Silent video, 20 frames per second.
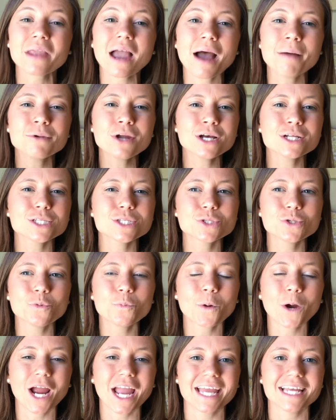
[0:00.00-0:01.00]
I'm not
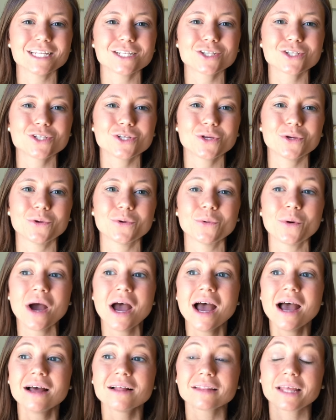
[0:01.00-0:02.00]
super into
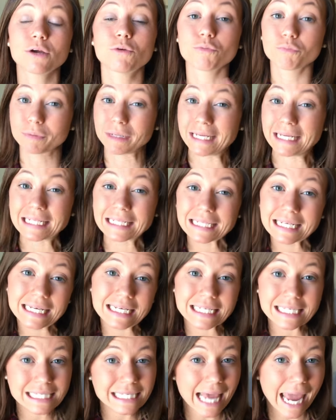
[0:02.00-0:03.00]
like
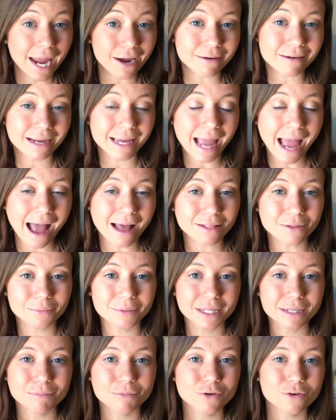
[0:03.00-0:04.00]
really scary
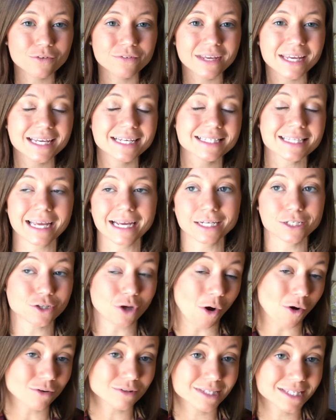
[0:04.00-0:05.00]
Halloween movies, like
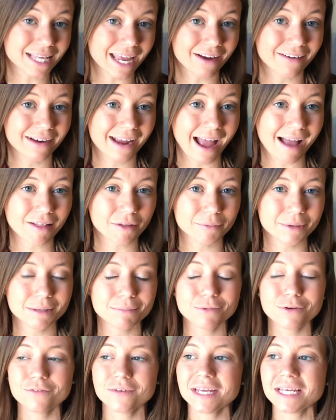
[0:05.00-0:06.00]
adult scary
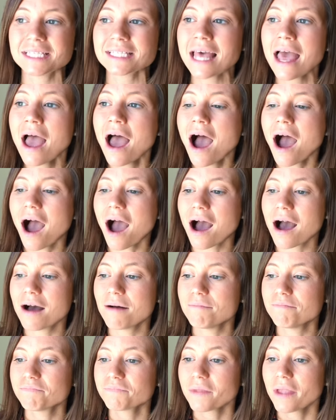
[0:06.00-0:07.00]
Halloween movies.
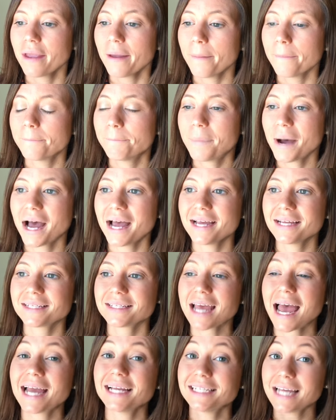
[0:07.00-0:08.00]

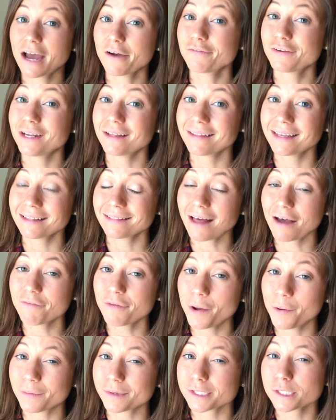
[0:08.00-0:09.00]
but I definitely
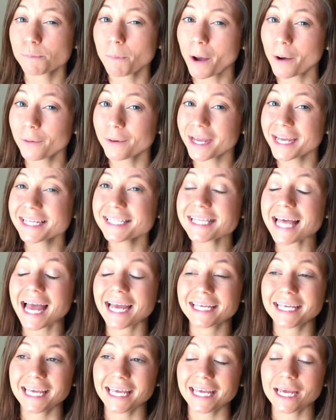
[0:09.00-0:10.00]
love Hocus Pocus.
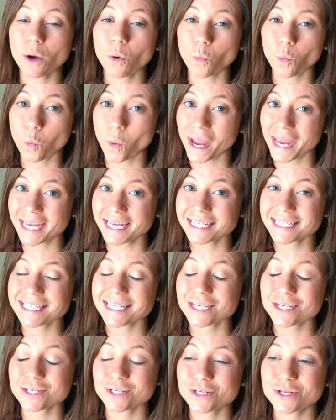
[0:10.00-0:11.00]
I can't
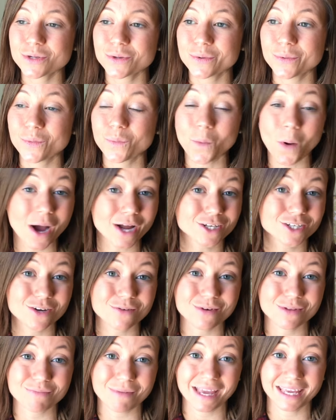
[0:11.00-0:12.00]
wait to watch
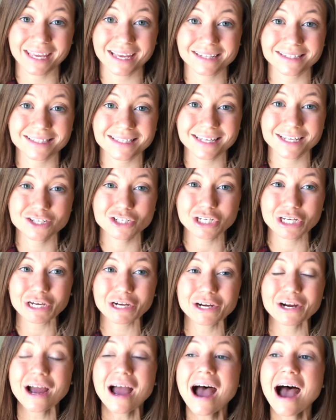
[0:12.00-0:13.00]
it with my kids this
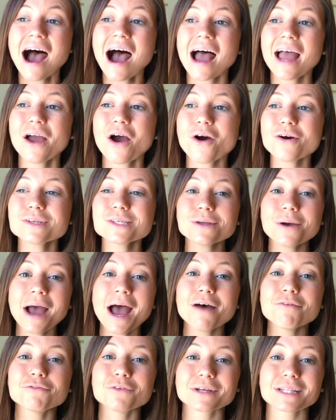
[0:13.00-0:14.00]
year. I also
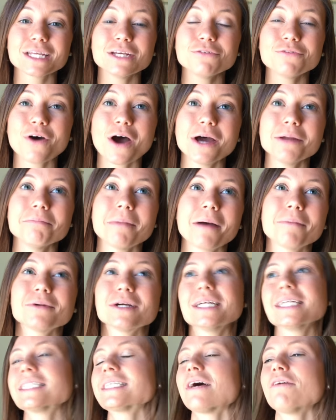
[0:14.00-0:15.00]
have really fond
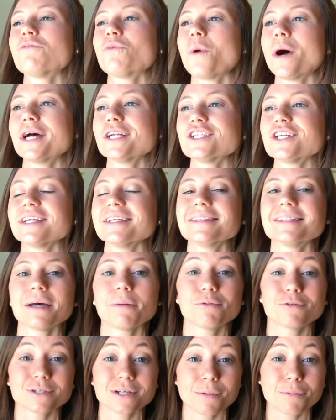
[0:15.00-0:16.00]
memories of watching
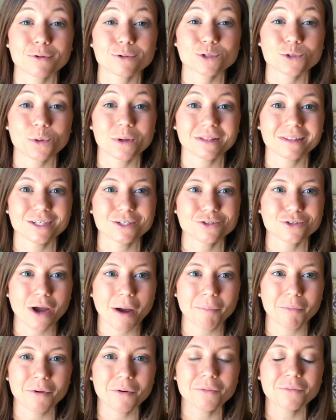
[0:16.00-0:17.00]
Double Double Toil and
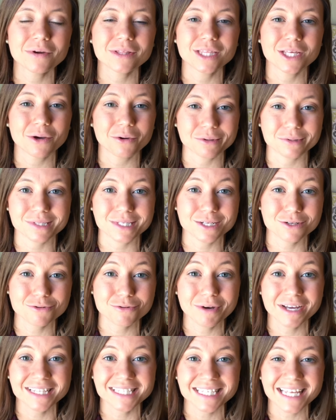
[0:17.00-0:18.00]
Trouble with the Olsen
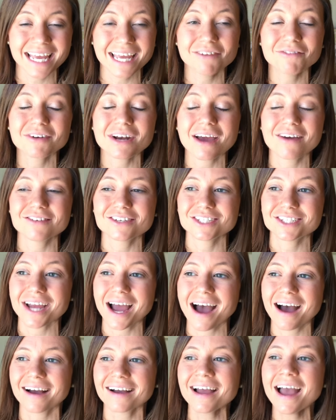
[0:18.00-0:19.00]
twins in when I was
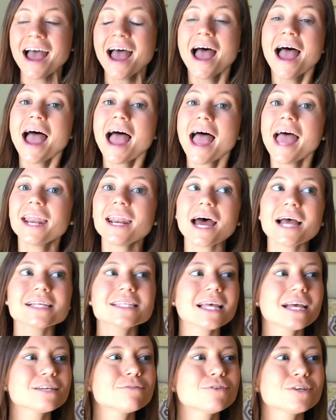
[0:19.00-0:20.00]
young. And
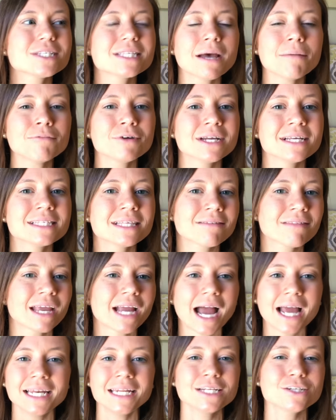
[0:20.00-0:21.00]
for some reason,
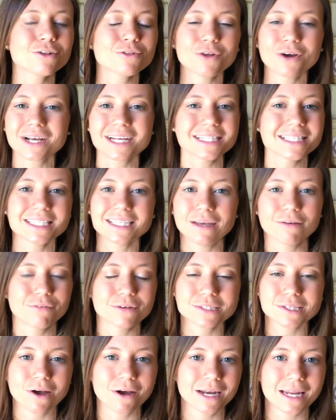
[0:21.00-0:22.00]
like, I need to look and see if
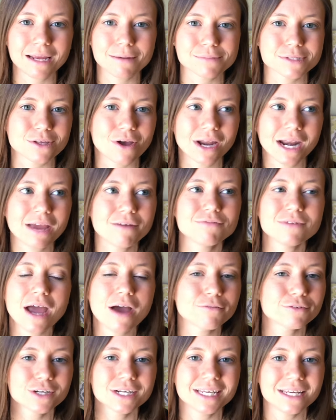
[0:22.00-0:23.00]
it's on Amazon. I've
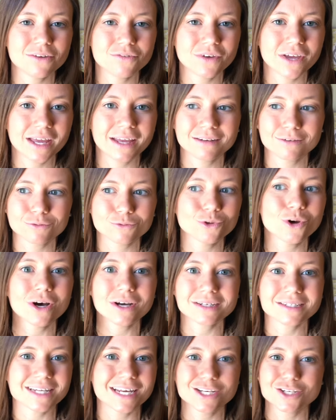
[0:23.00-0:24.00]
never even
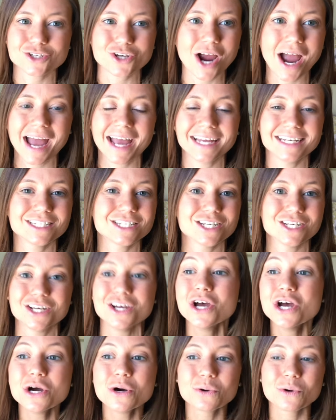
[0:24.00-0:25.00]
looked and tried to
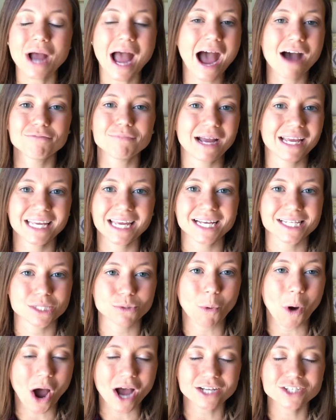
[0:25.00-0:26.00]
have my kids
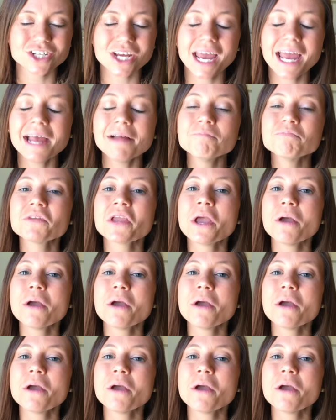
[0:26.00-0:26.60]
watch it.